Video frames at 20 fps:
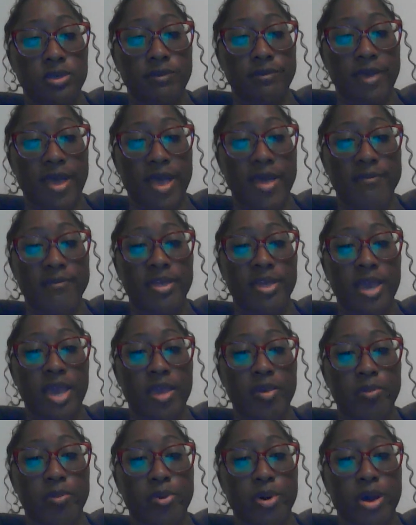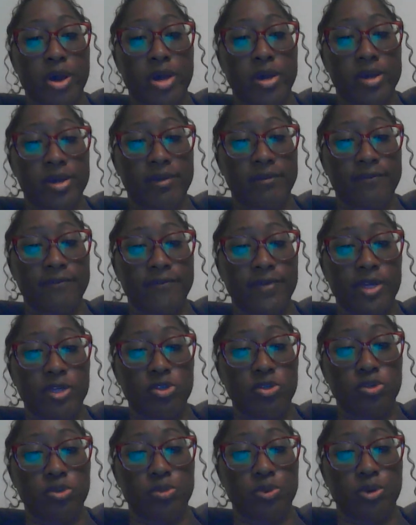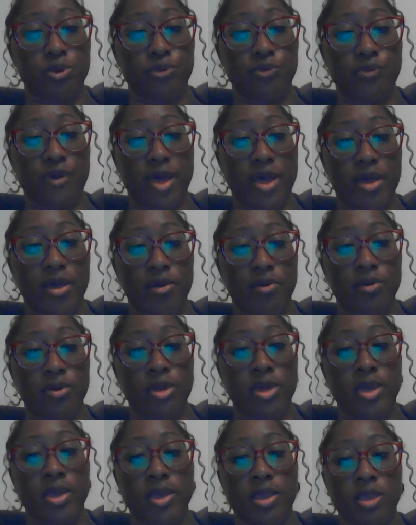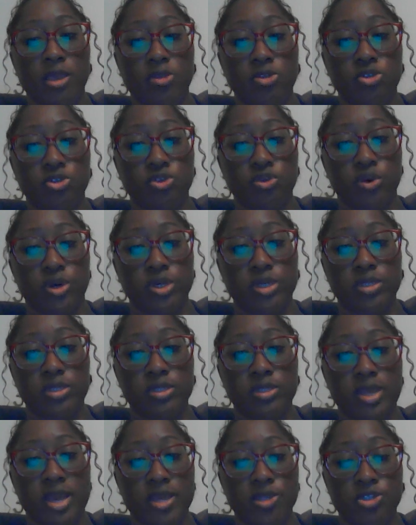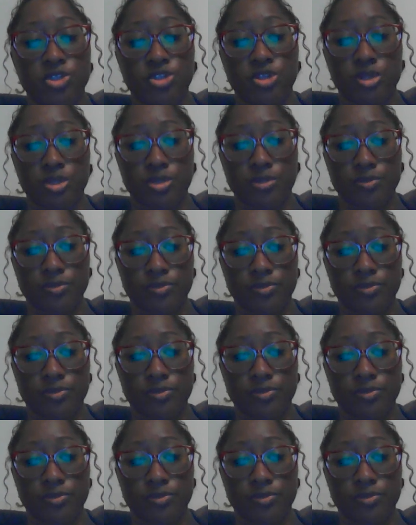of having a broad facial profile and short stature.